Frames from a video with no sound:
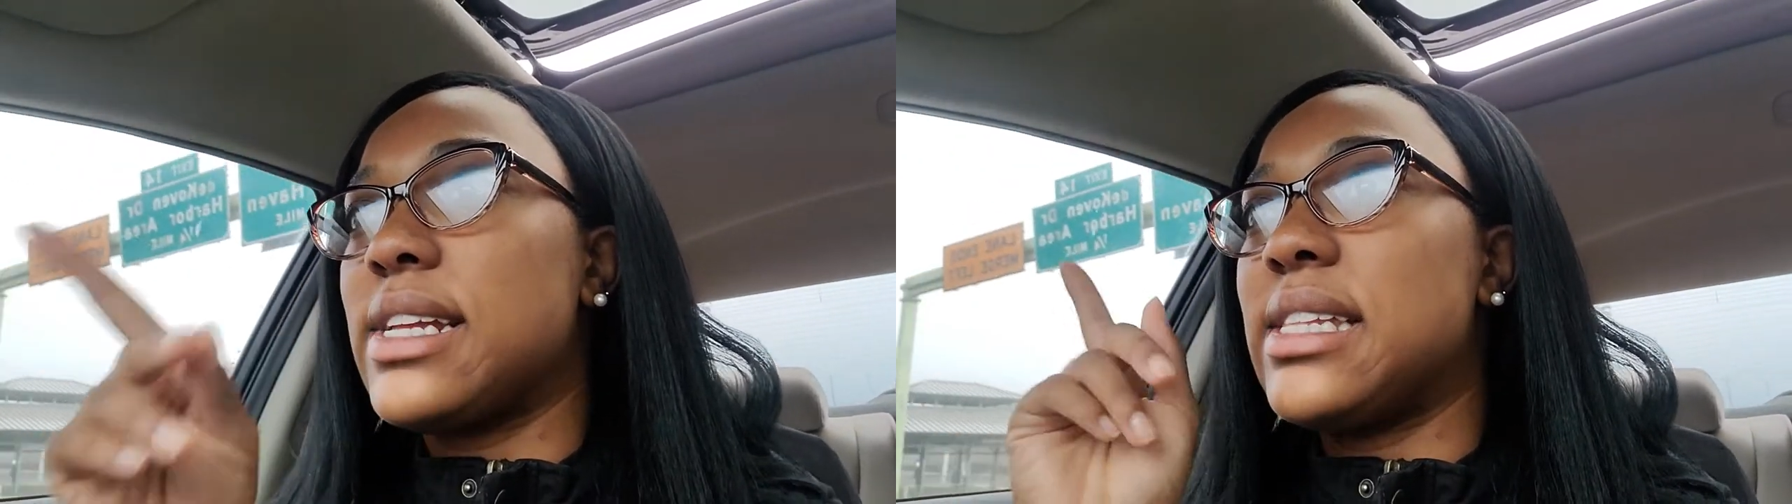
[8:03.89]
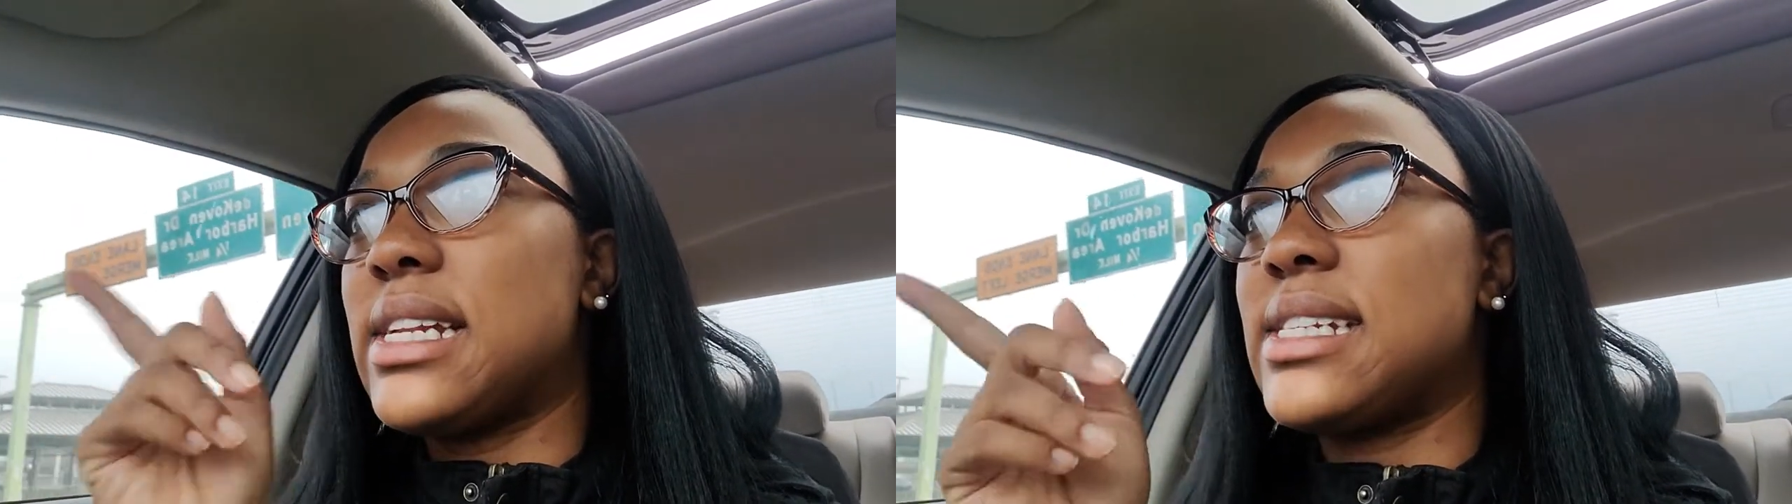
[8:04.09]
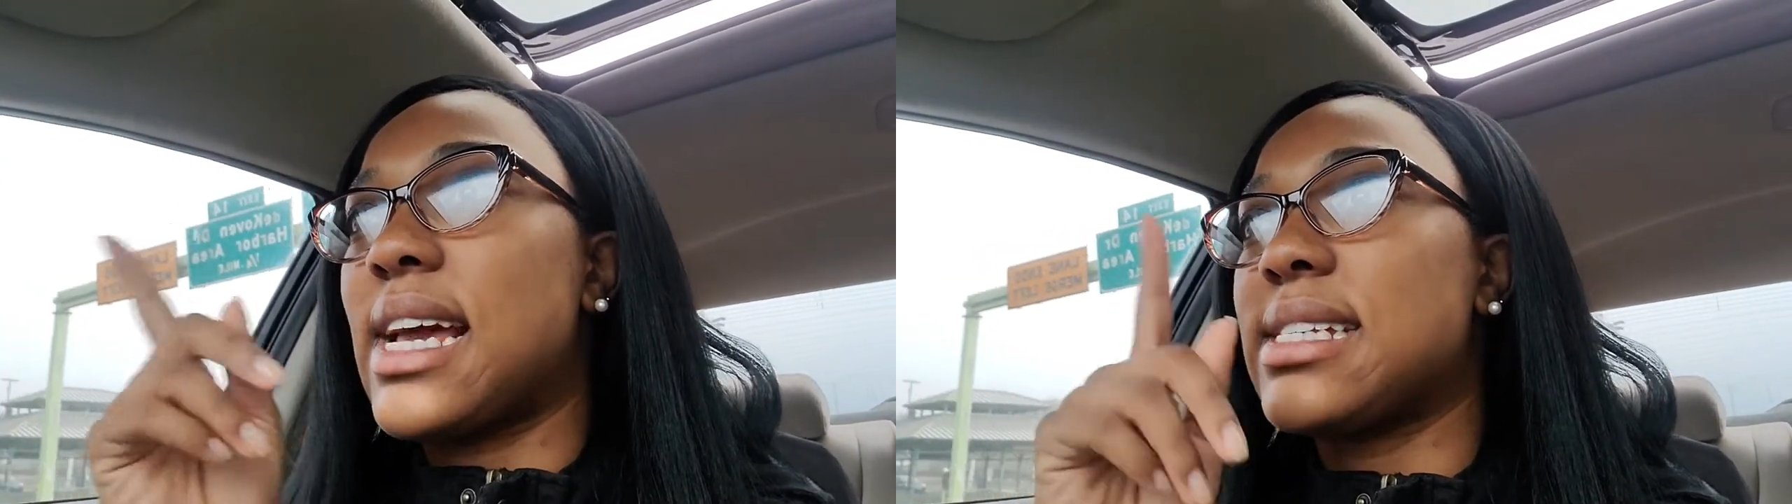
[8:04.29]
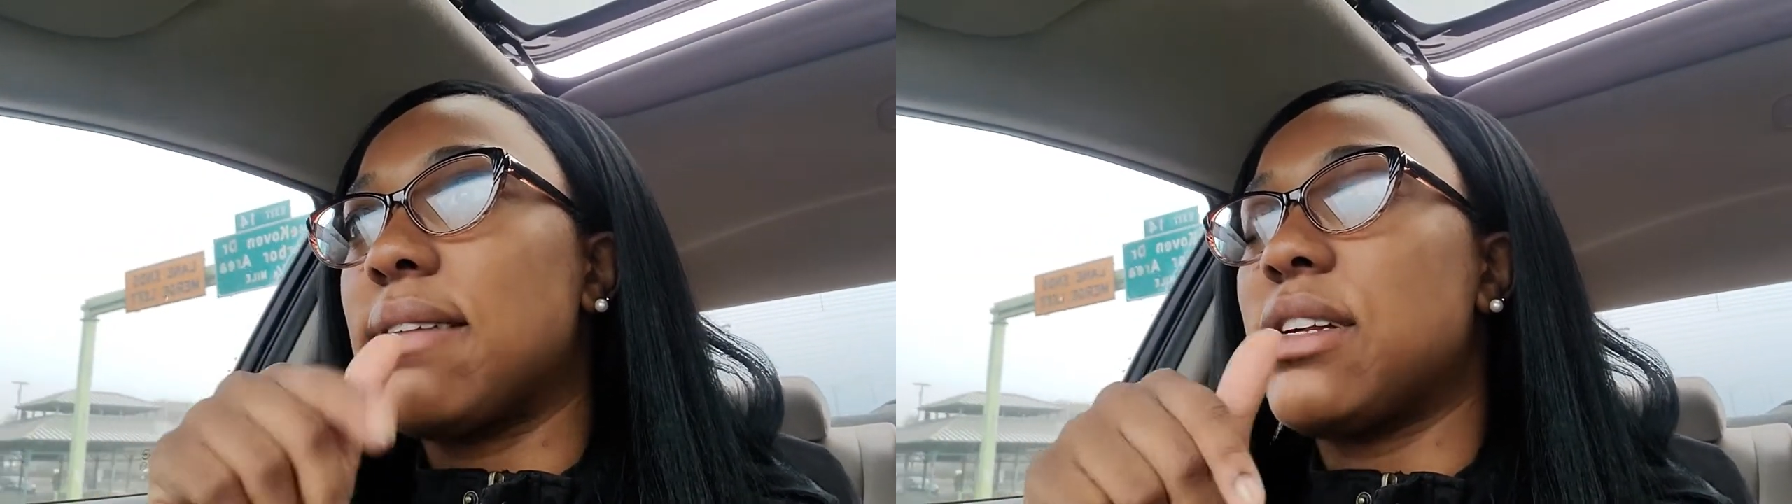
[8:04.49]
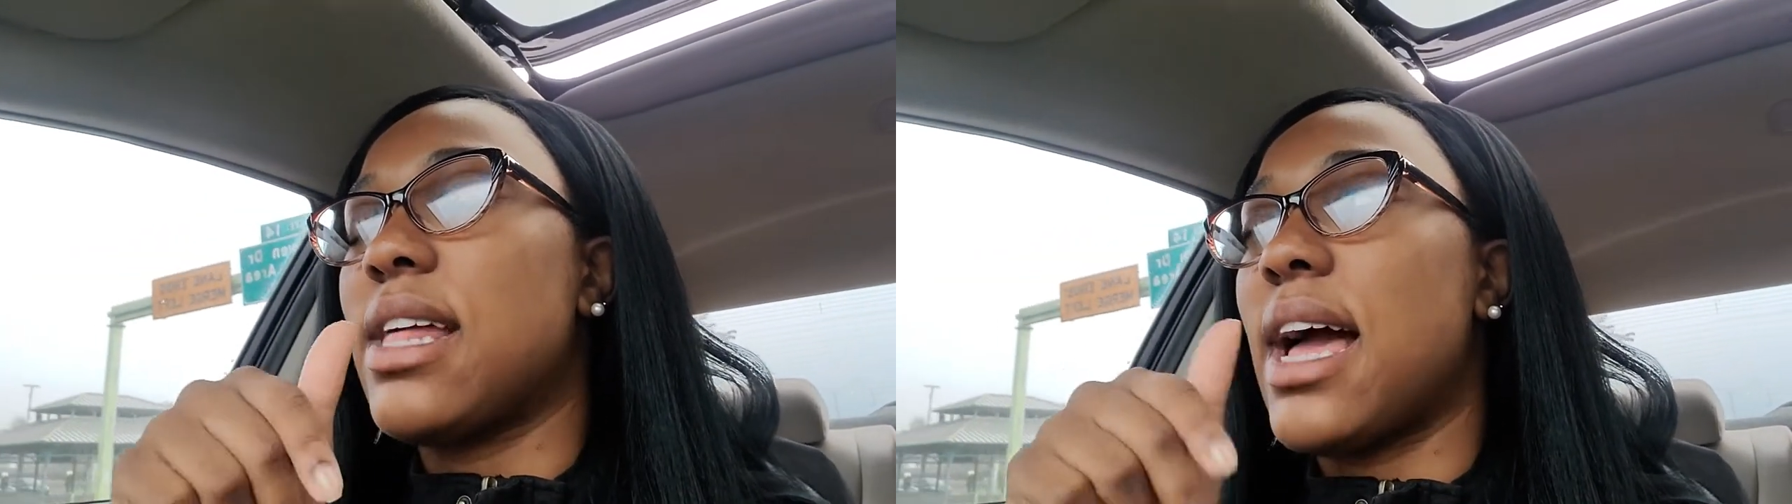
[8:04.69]
and the test
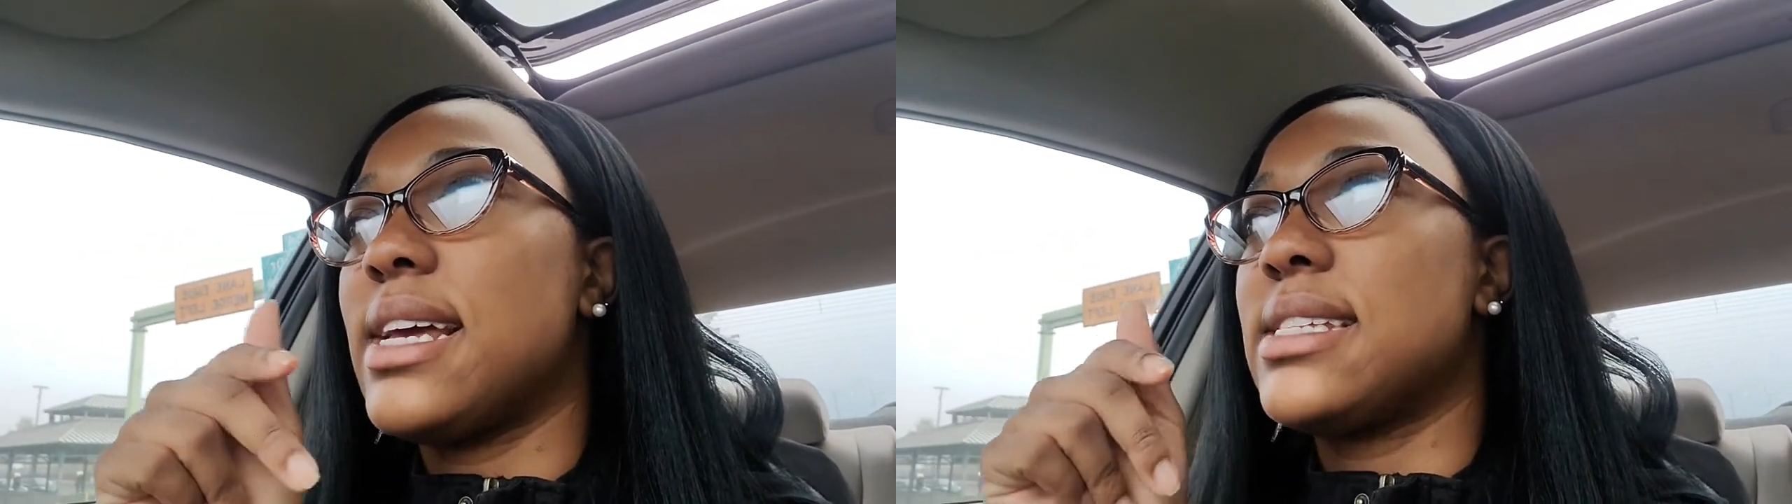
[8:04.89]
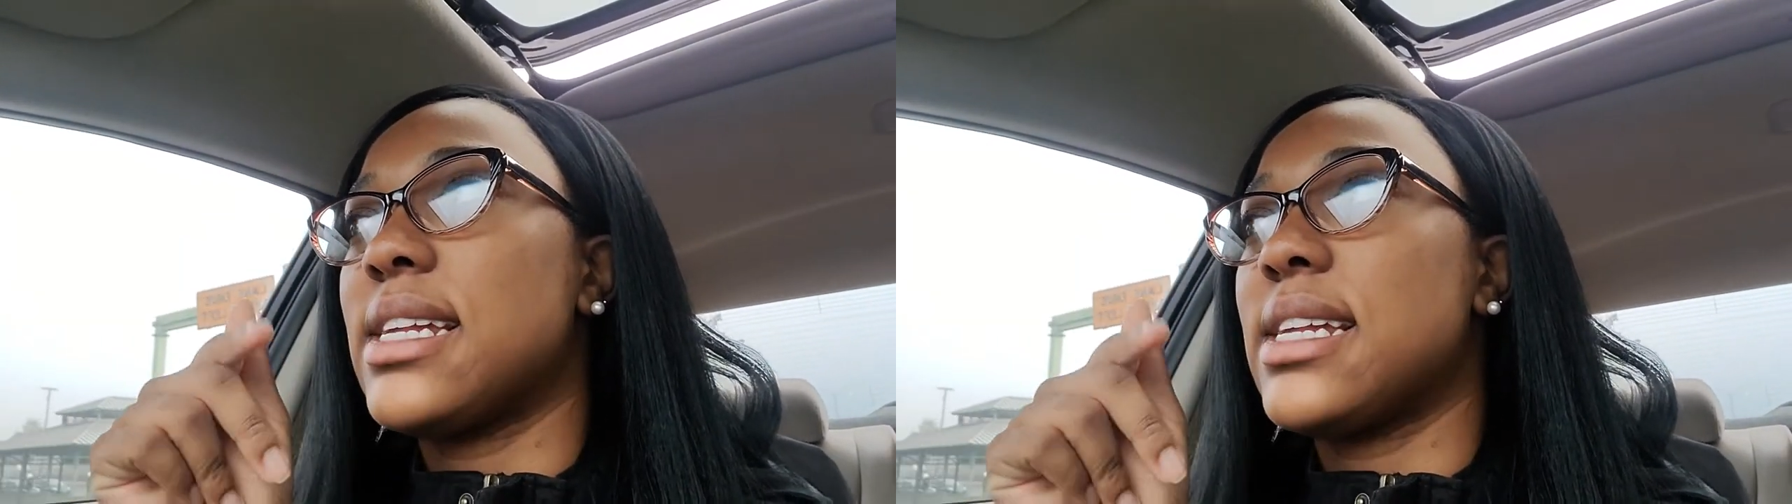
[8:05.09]
after that is